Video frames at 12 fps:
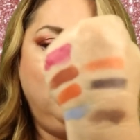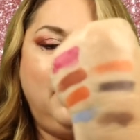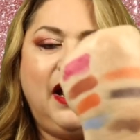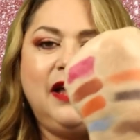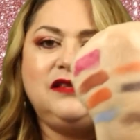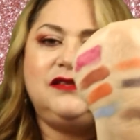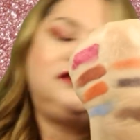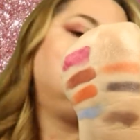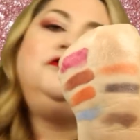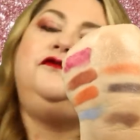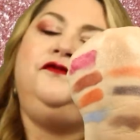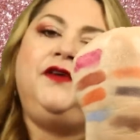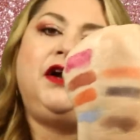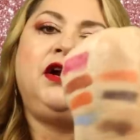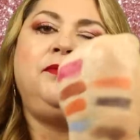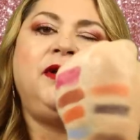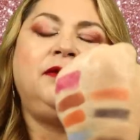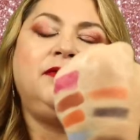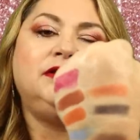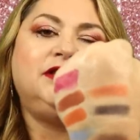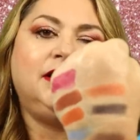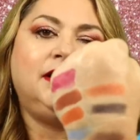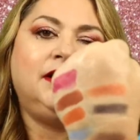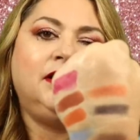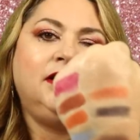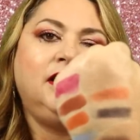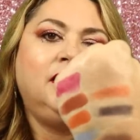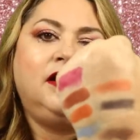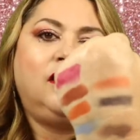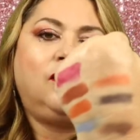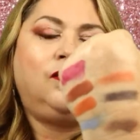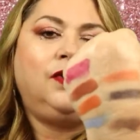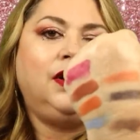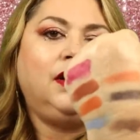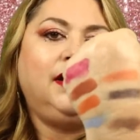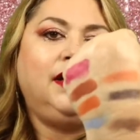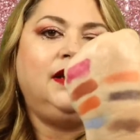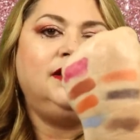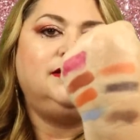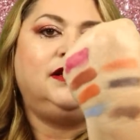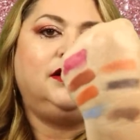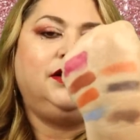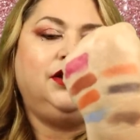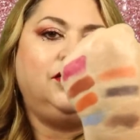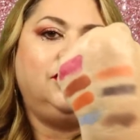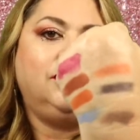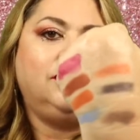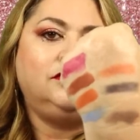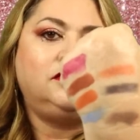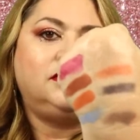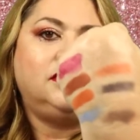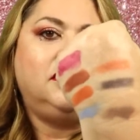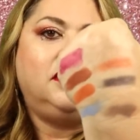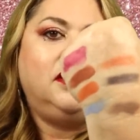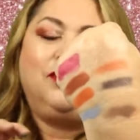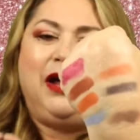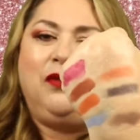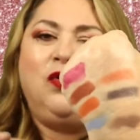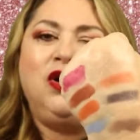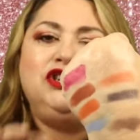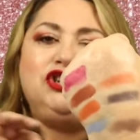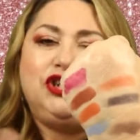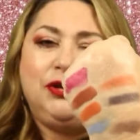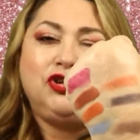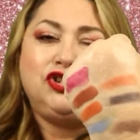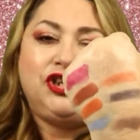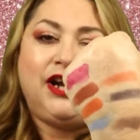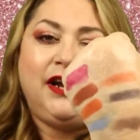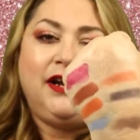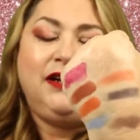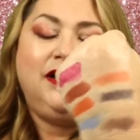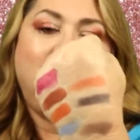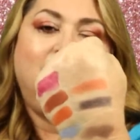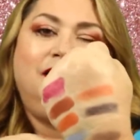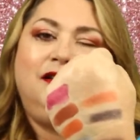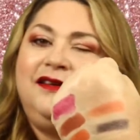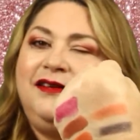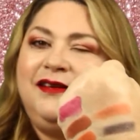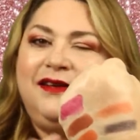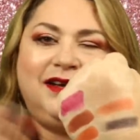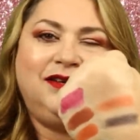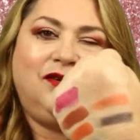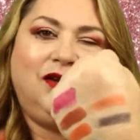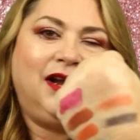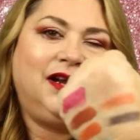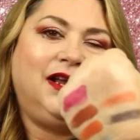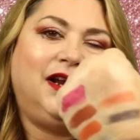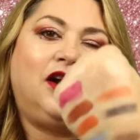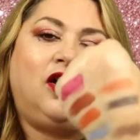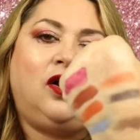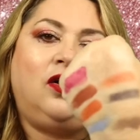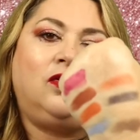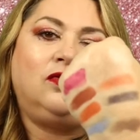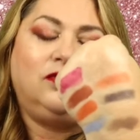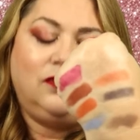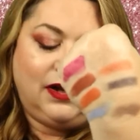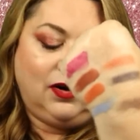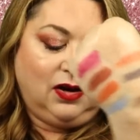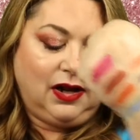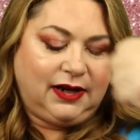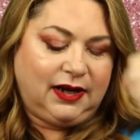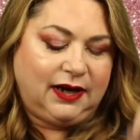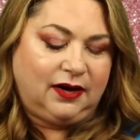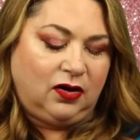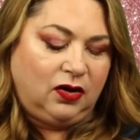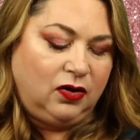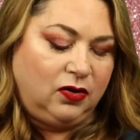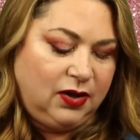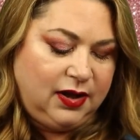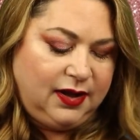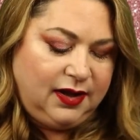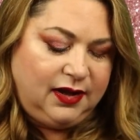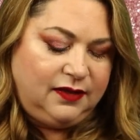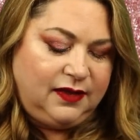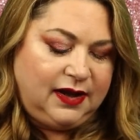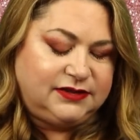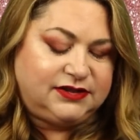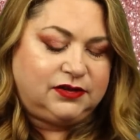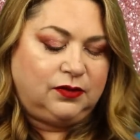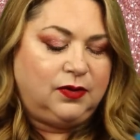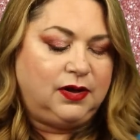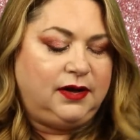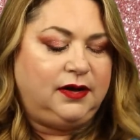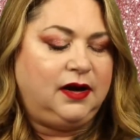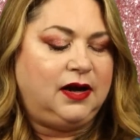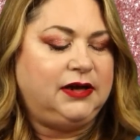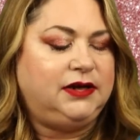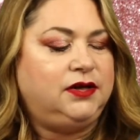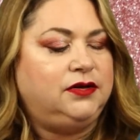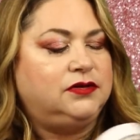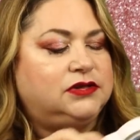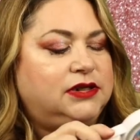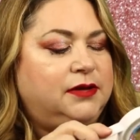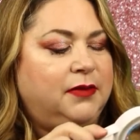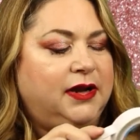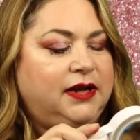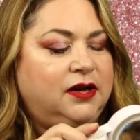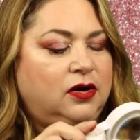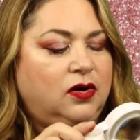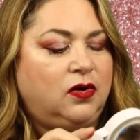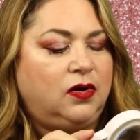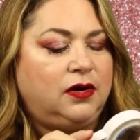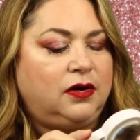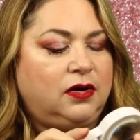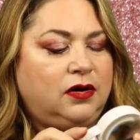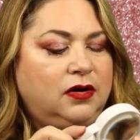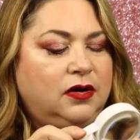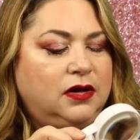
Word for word: matte's very pigmented, really easy to use. That one shimmer shade, I don't like it at all. I don't like it at all. And that's the one I used in my inner corner,